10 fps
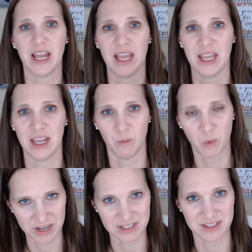and
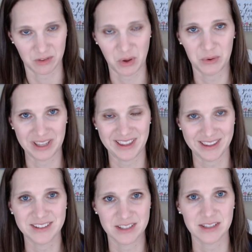wanting to load it
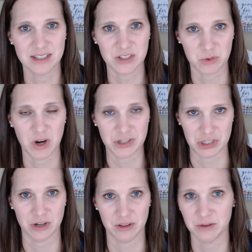into the
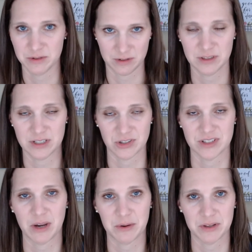dishwasher, those dishes
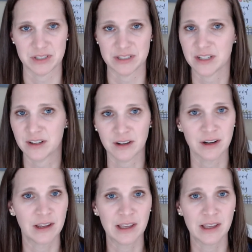that we used at dinner,